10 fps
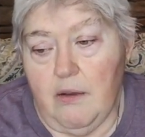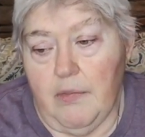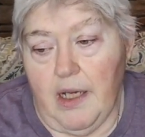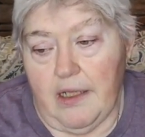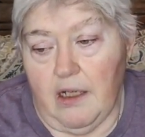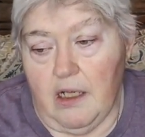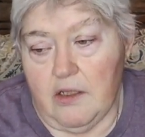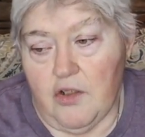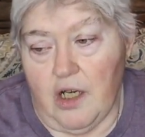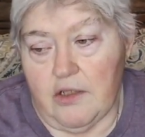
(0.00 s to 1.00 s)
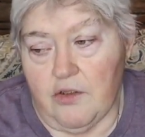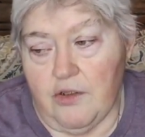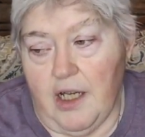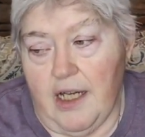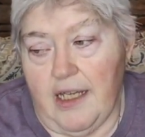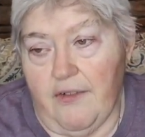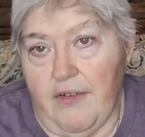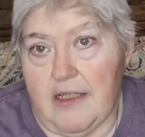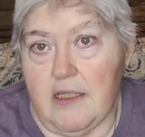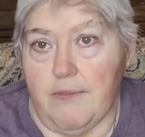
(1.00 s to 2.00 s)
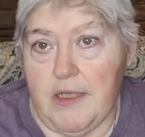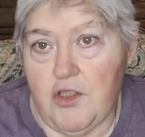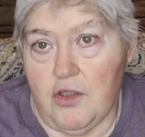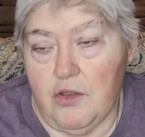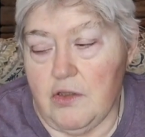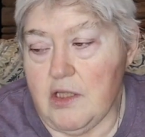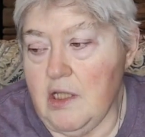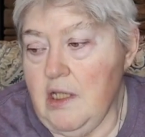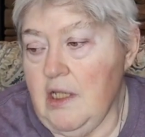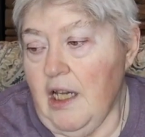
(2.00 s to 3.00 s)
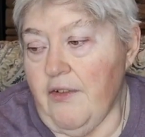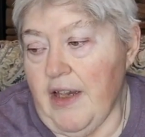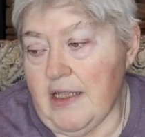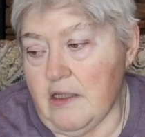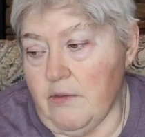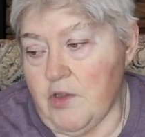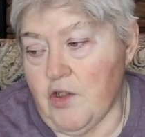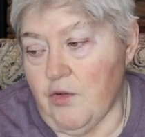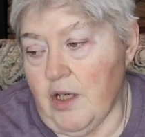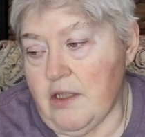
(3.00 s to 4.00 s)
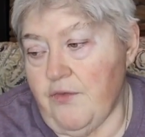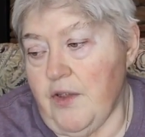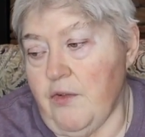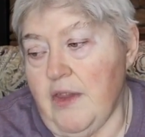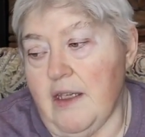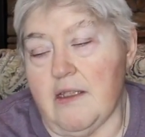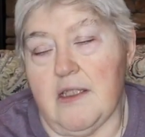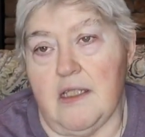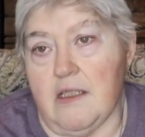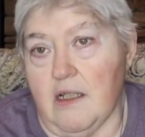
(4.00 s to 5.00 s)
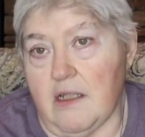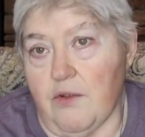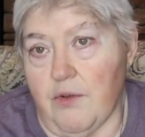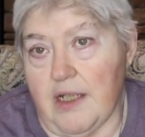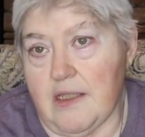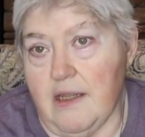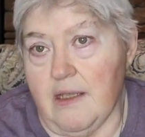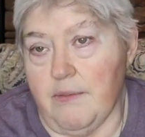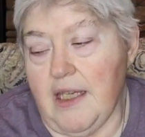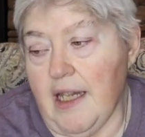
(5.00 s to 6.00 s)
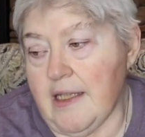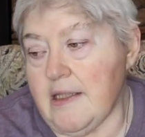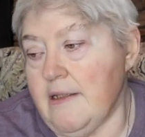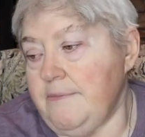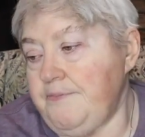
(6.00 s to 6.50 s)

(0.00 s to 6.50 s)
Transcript: my contractor and I have had some issues. I've asked him to correct a few things. He's not corrected them yet.